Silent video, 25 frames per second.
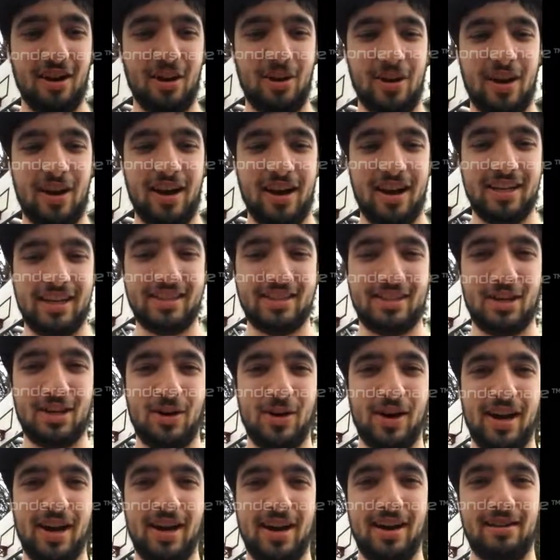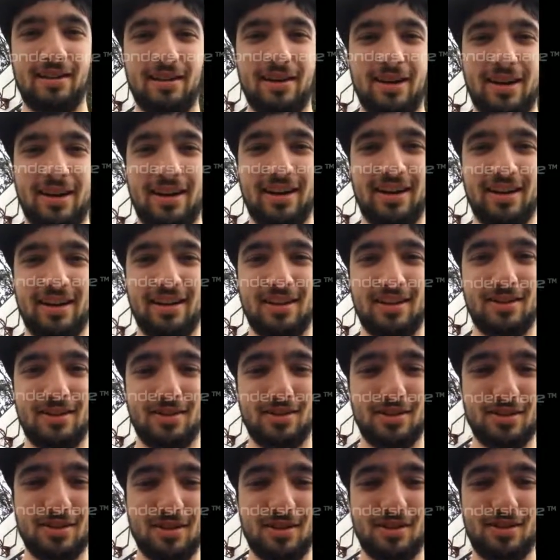Alright, so our
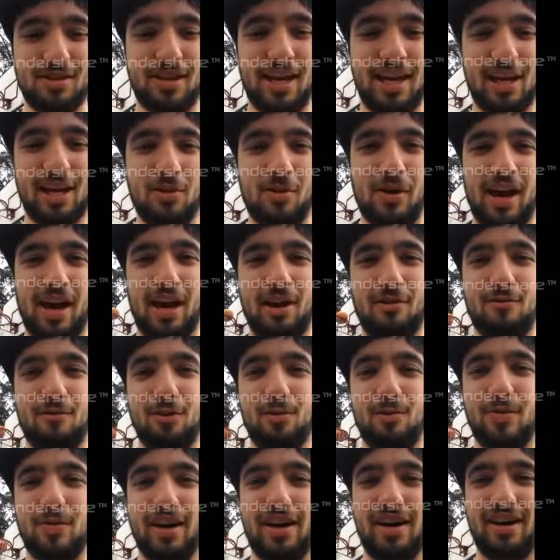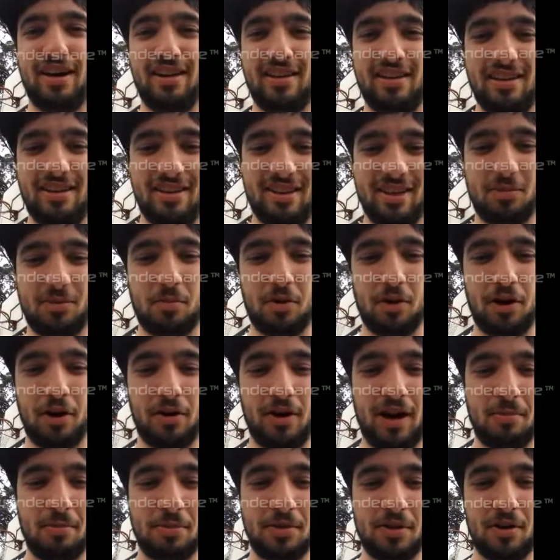takeaway from this
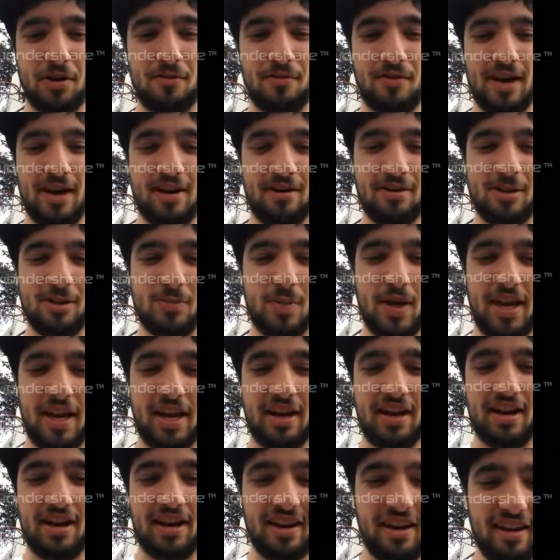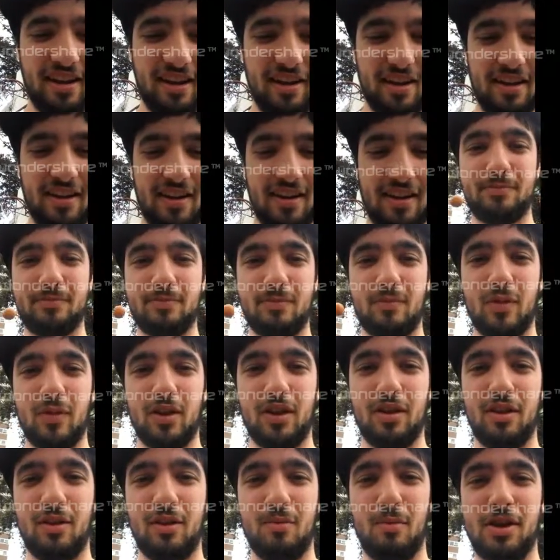program so far has been
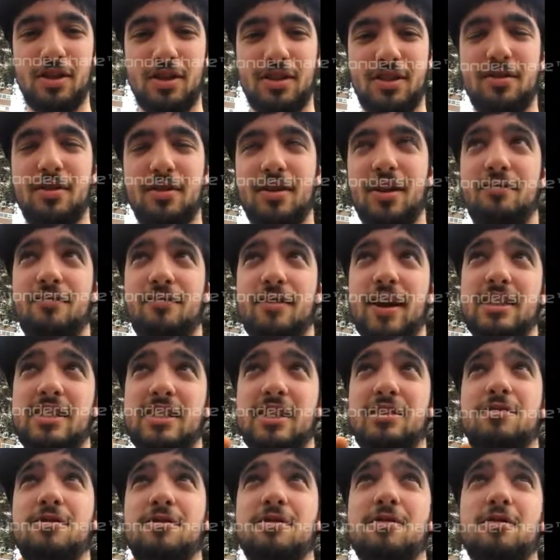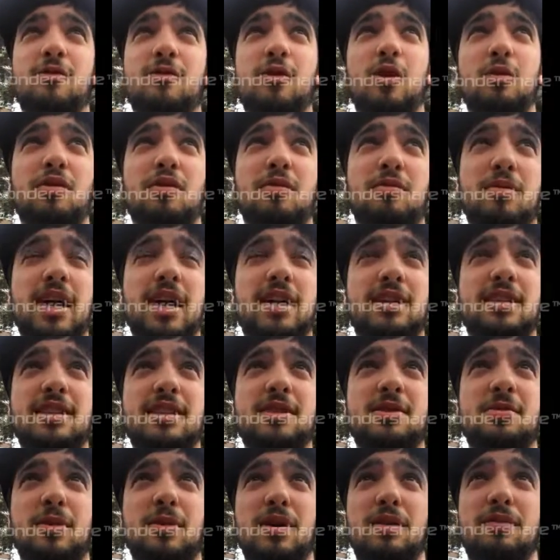the most effective form of
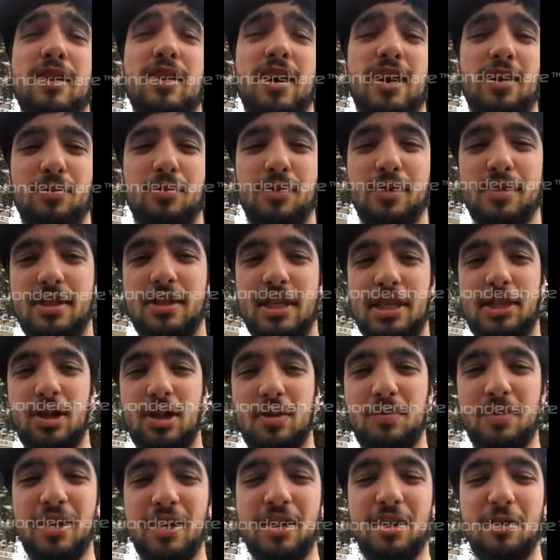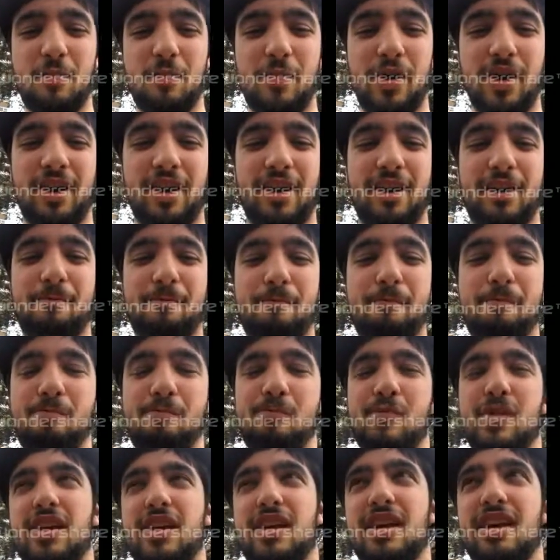practice we found was distributed, but
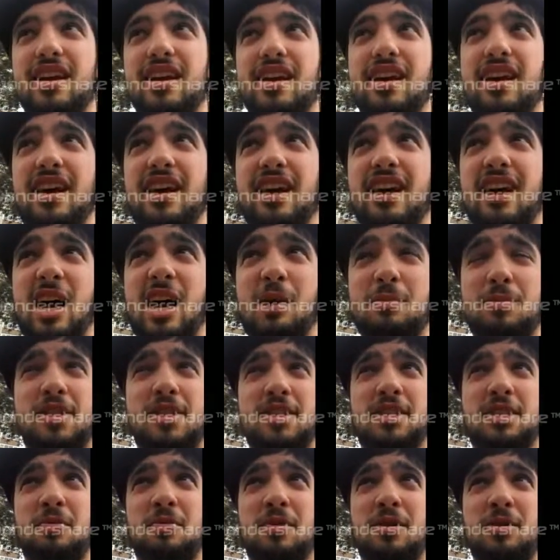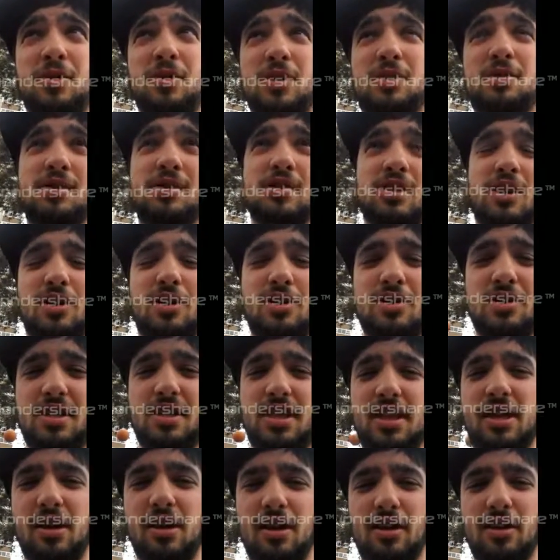our participant, which was Lauren,
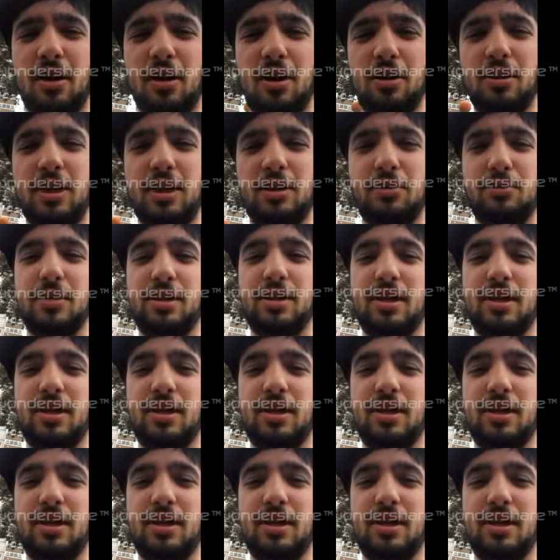she only could